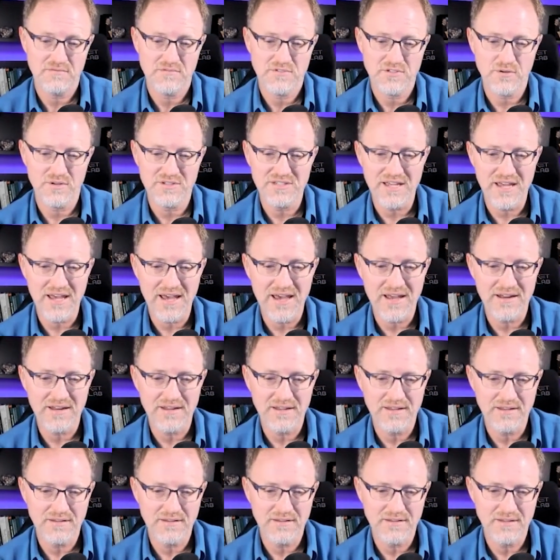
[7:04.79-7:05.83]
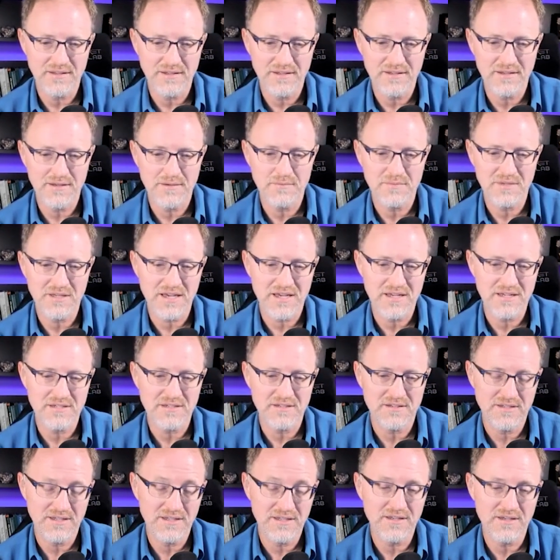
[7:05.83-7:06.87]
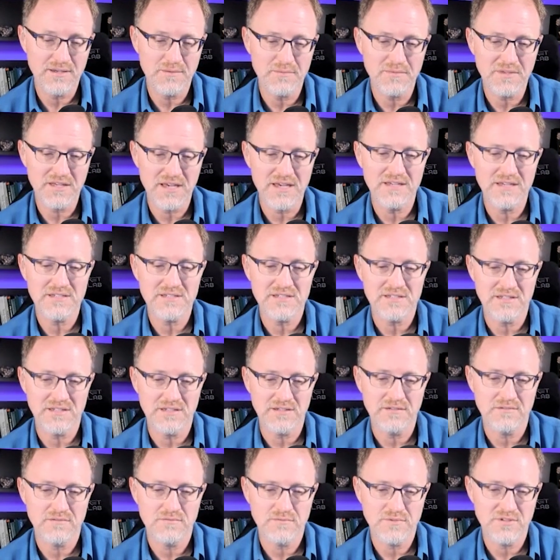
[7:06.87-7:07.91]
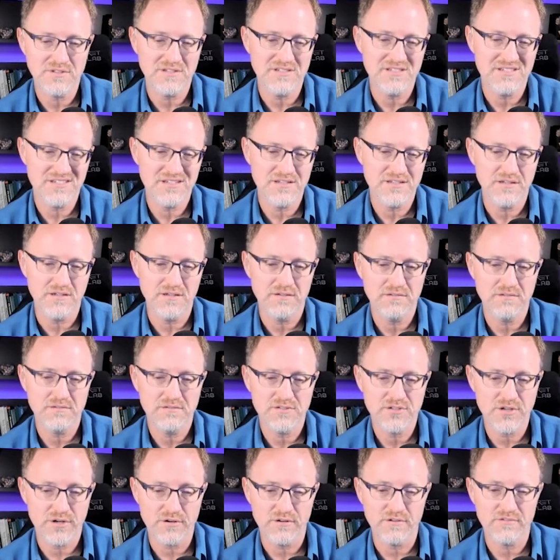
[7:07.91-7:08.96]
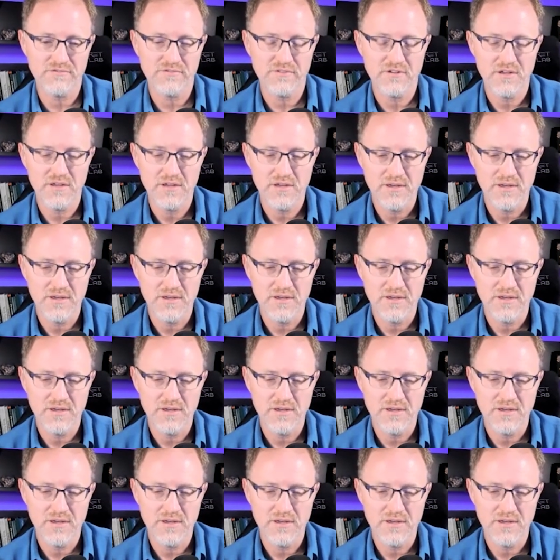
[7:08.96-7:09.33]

So it's at EMK, Casey with a C, turf.